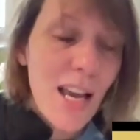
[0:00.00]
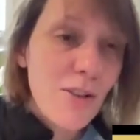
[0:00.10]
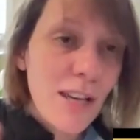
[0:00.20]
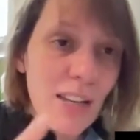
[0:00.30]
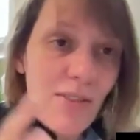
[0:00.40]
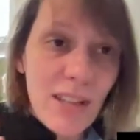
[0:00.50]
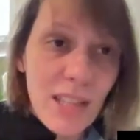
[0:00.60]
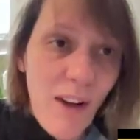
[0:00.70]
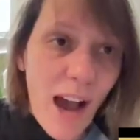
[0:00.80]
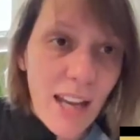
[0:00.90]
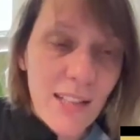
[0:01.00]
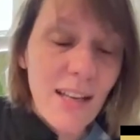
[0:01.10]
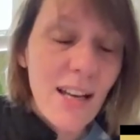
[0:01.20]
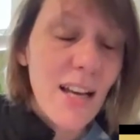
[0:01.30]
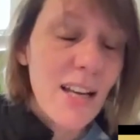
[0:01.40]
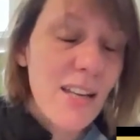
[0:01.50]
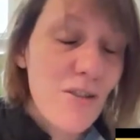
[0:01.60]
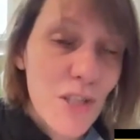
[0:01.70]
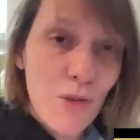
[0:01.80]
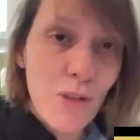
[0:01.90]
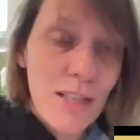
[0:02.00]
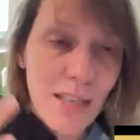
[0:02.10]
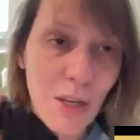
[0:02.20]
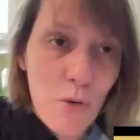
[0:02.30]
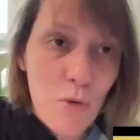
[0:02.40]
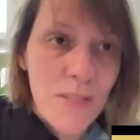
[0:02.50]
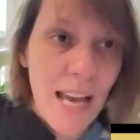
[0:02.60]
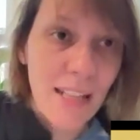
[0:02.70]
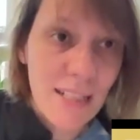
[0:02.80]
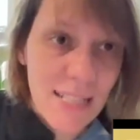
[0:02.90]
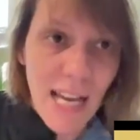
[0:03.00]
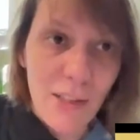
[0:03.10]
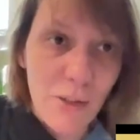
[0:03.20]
You can even divide your students in groups and assign